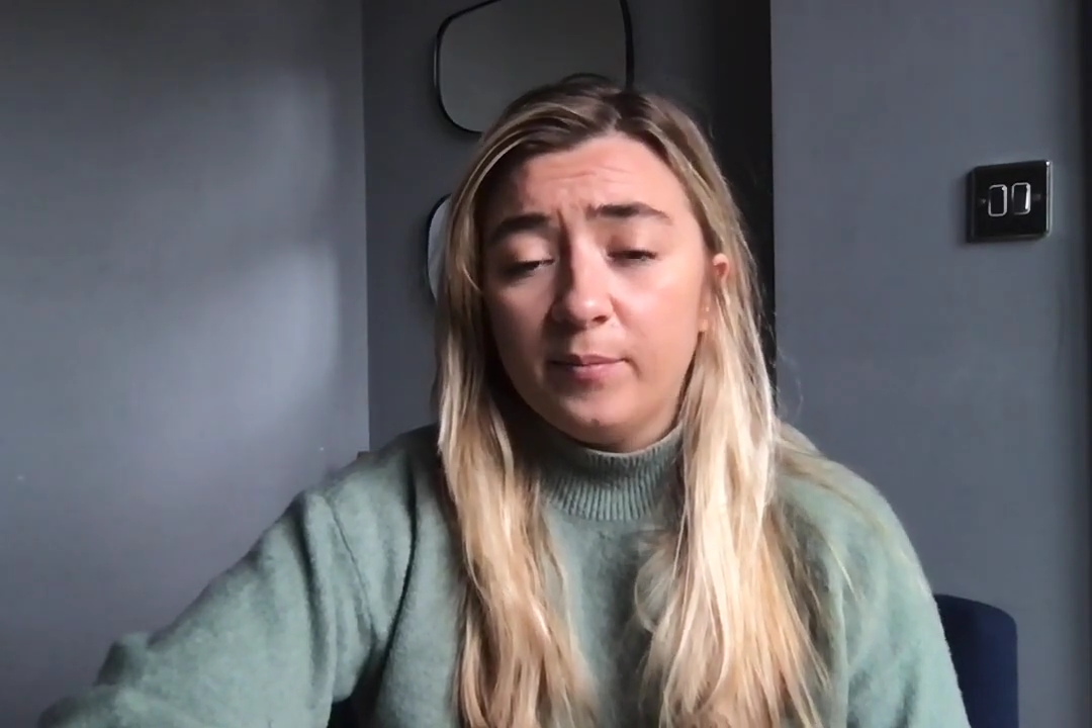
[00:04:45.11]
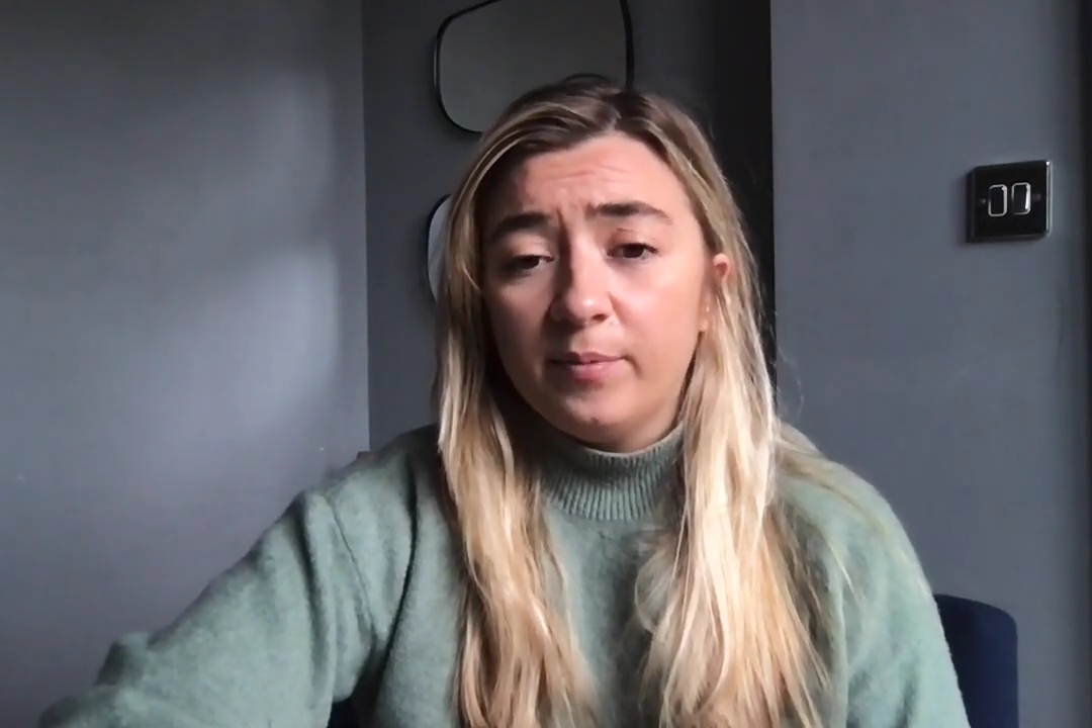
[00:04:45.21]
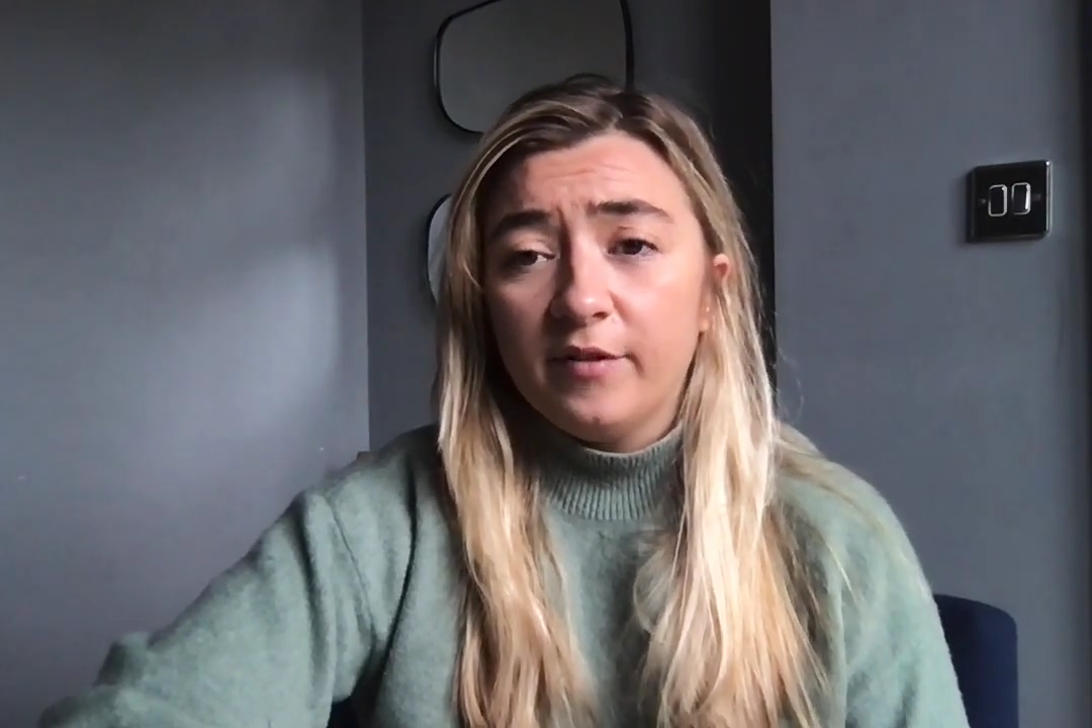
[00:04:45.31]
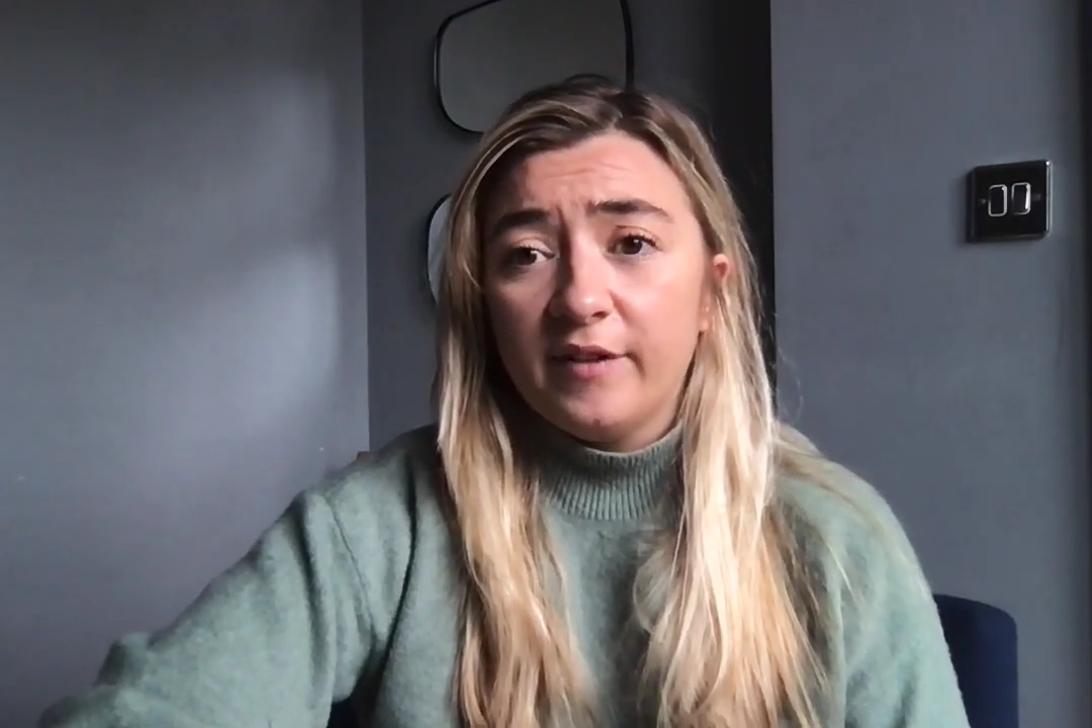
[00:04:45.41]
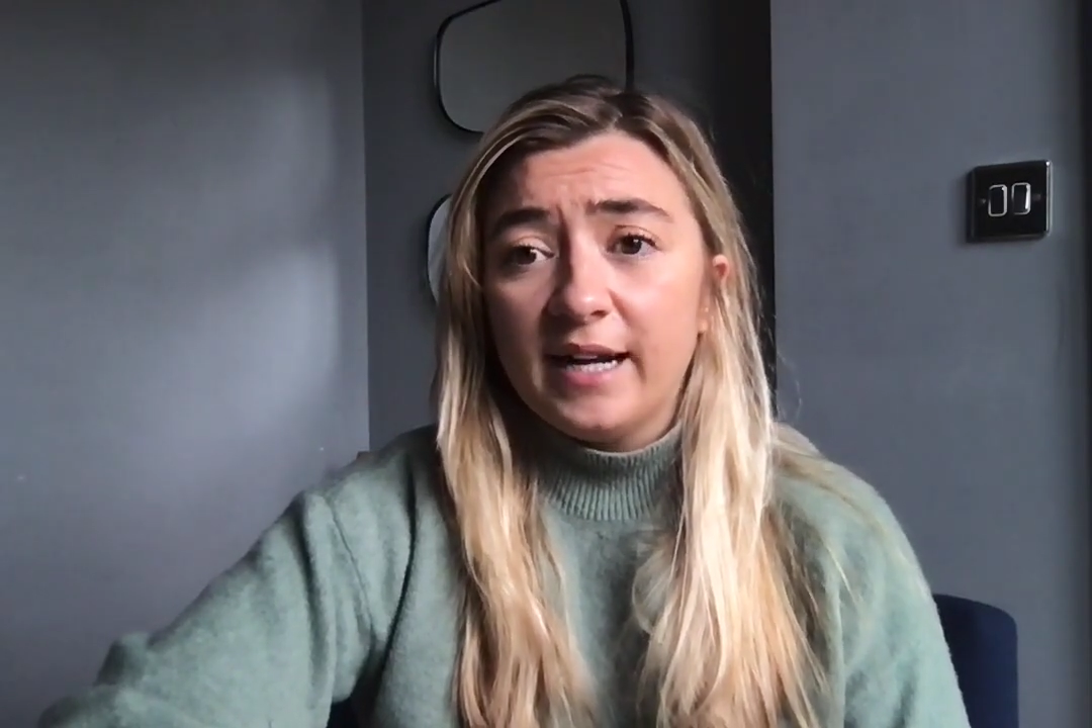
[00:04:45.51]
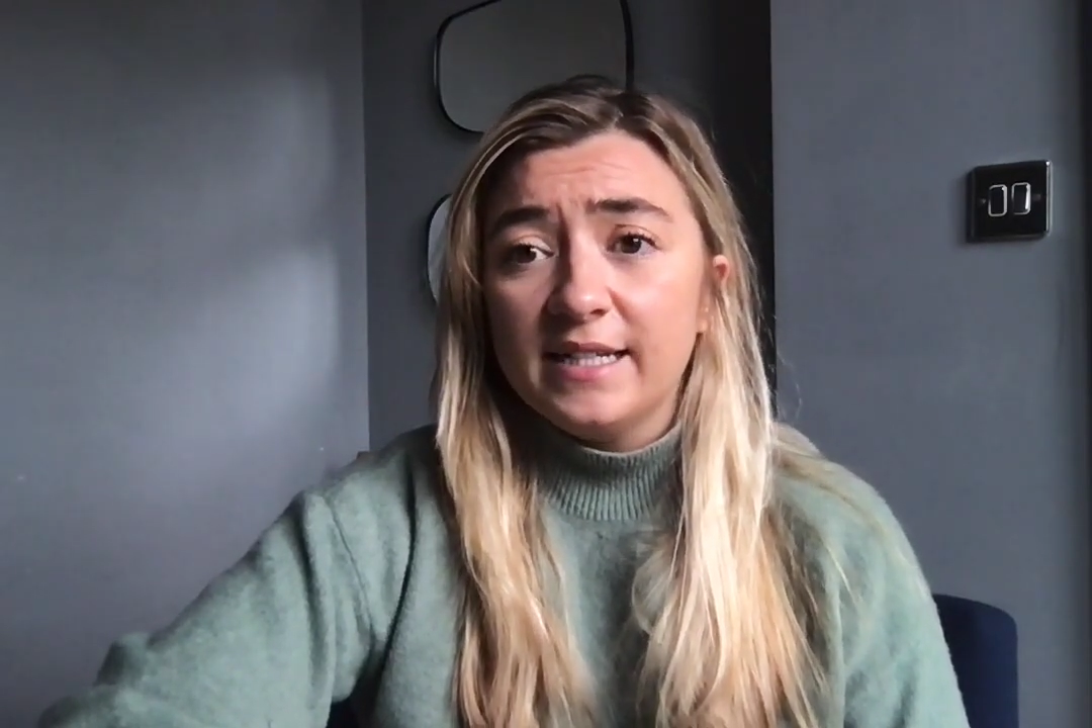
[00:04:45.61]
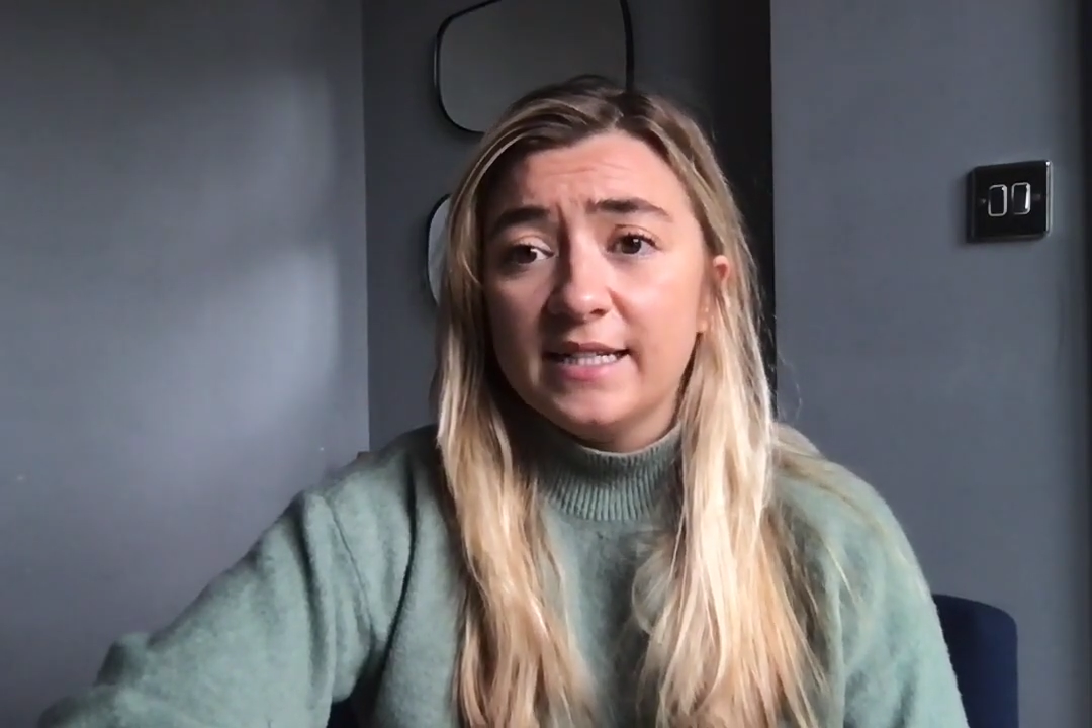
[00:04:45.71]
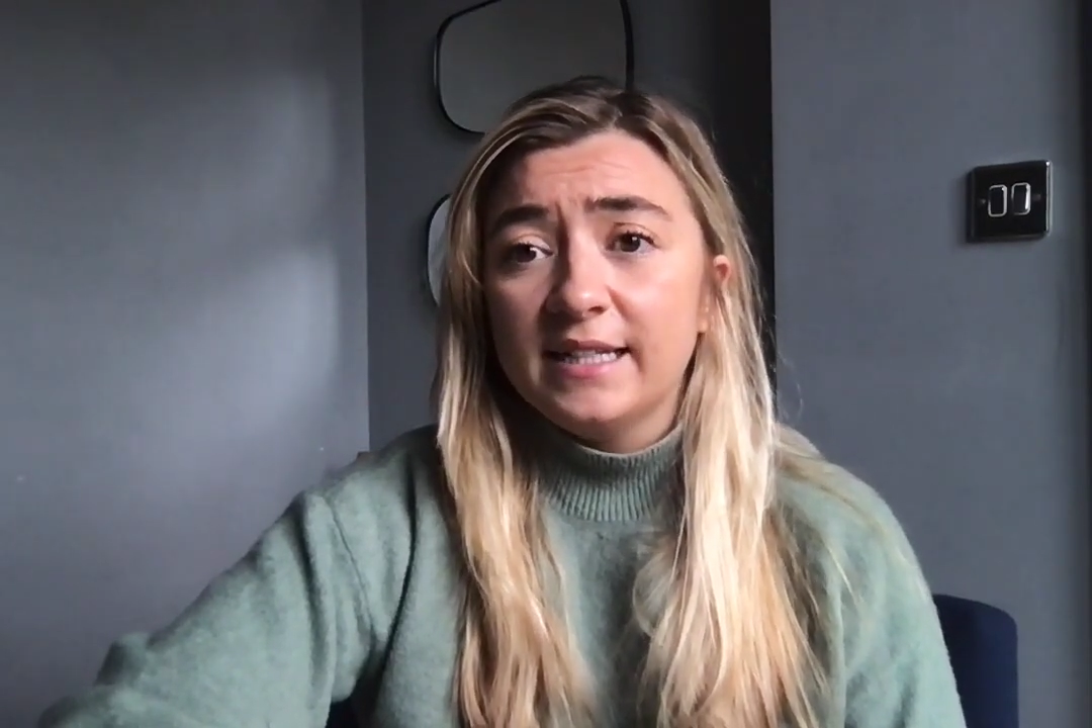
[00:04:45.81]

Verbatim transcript: provided